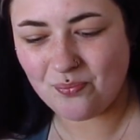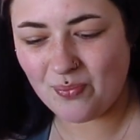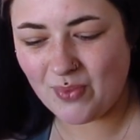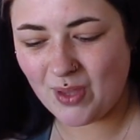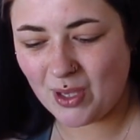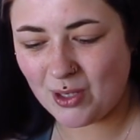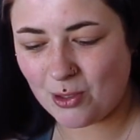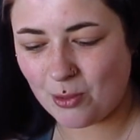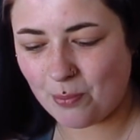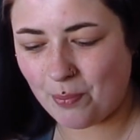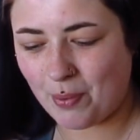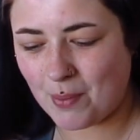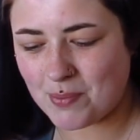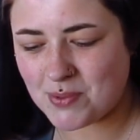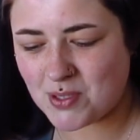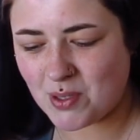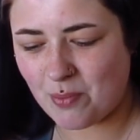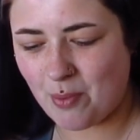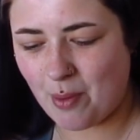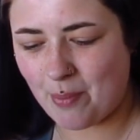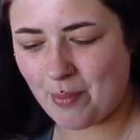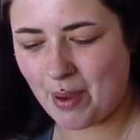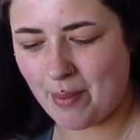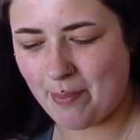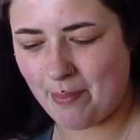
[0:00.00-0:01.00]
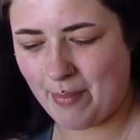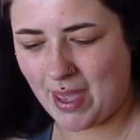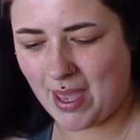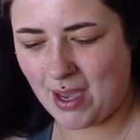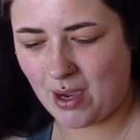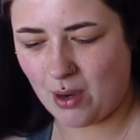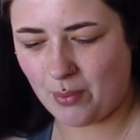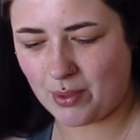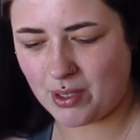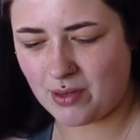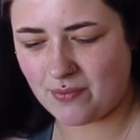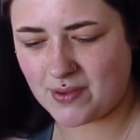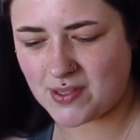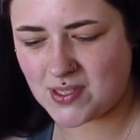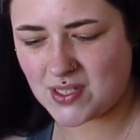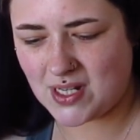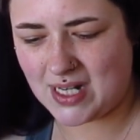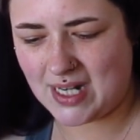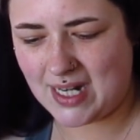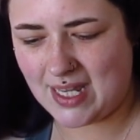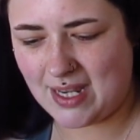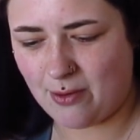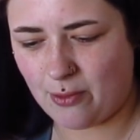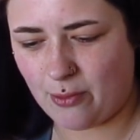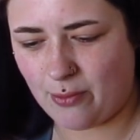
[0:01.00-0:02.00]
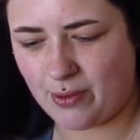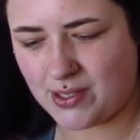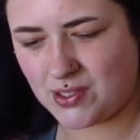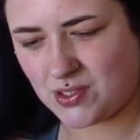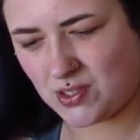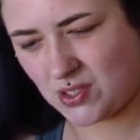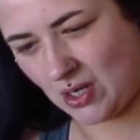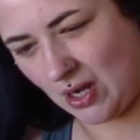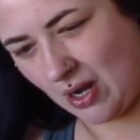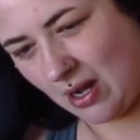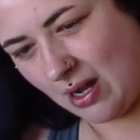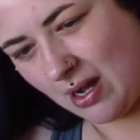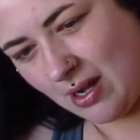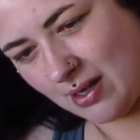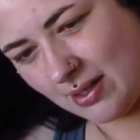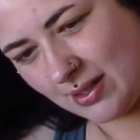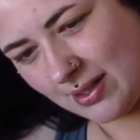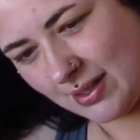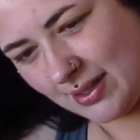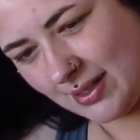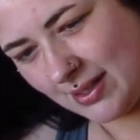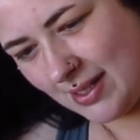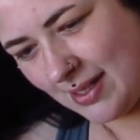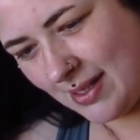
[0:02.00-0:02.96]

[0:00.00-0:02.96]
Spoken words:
And I'll pop some on my mitt. I wonder if it's clear or it's dark.